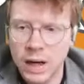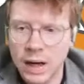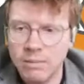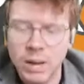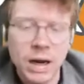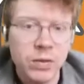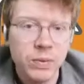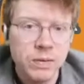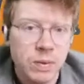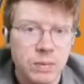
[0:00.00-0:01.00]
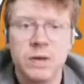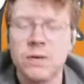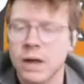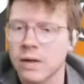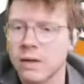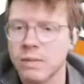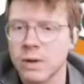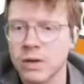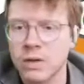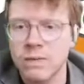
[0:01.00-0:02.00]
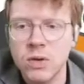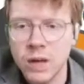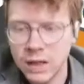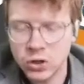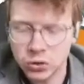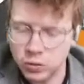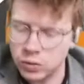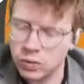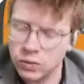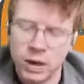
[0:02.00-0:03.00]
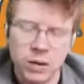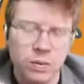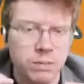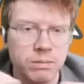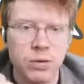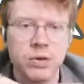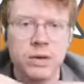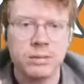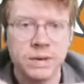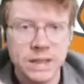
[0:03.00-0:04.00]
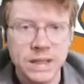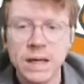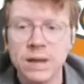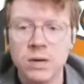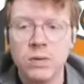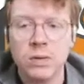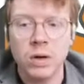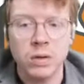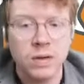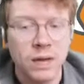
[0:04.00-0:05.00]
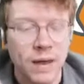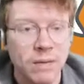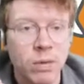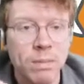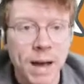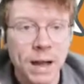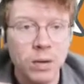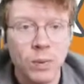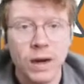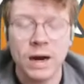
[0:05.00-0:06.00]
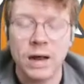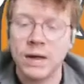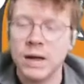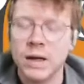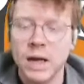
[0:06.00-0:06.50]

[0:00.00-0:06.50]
Part of the reason why we do this is because if you get two North Poles and push them together, you'll notice that they repel one another.